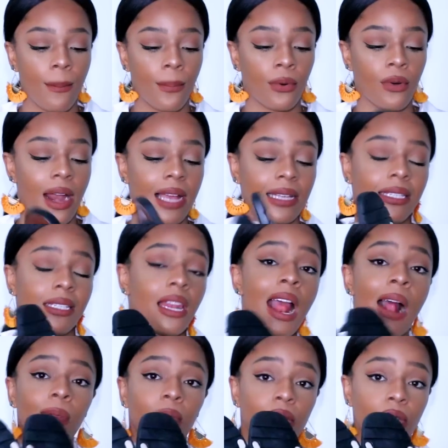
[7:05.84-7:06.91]
impressed.
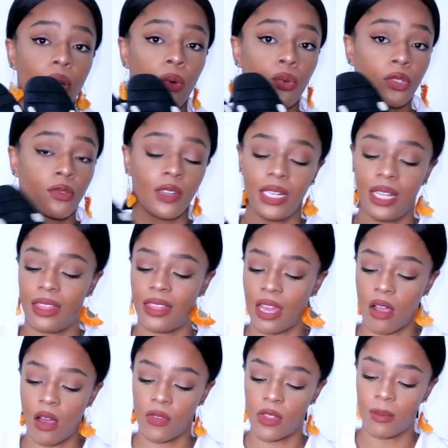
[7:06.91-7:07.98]
The soles are really
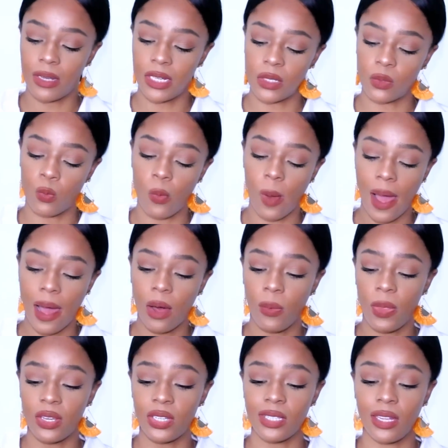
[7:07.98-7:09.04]
thick on them as
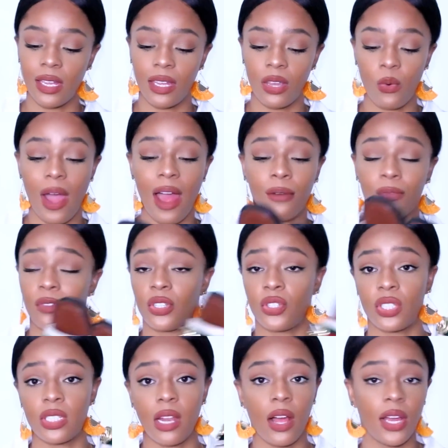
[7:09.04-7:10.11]
well. They're just like your
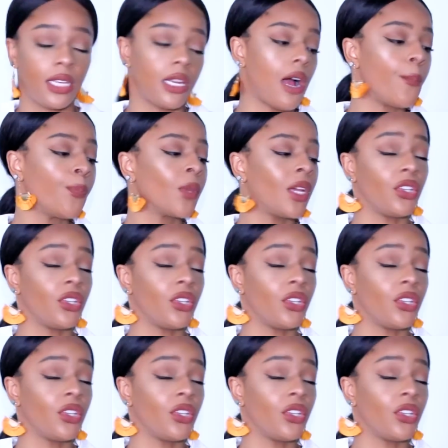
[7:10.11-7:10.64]
average slider.